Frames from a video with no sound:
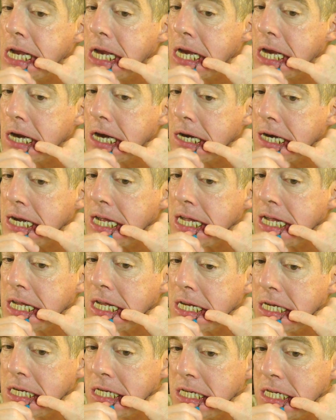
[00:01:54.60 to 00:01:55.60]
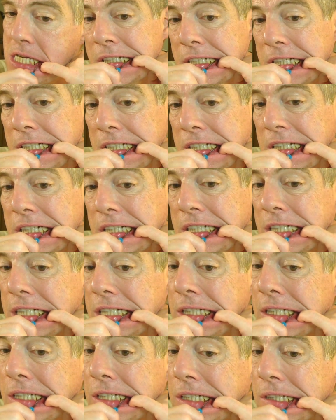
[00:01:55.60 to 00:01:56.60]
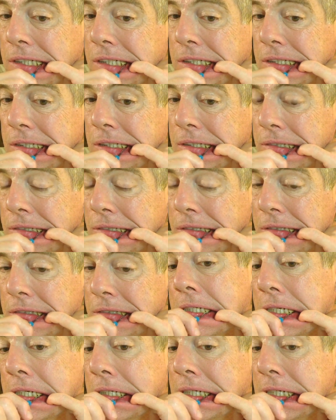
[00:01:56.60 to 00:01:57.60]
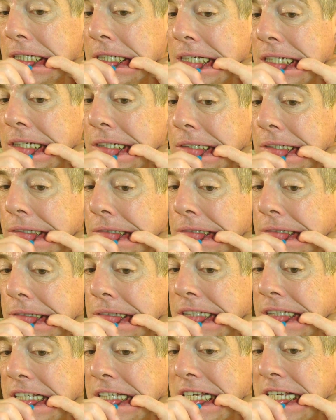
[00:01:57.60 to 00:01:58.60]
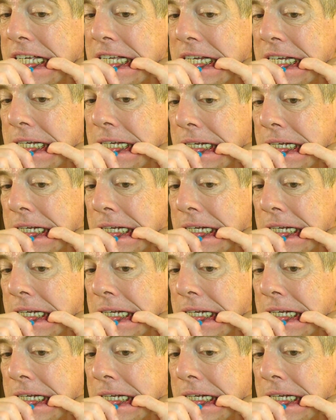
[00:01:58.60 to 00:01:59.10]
curette. It's starting to close up. I can get it over again.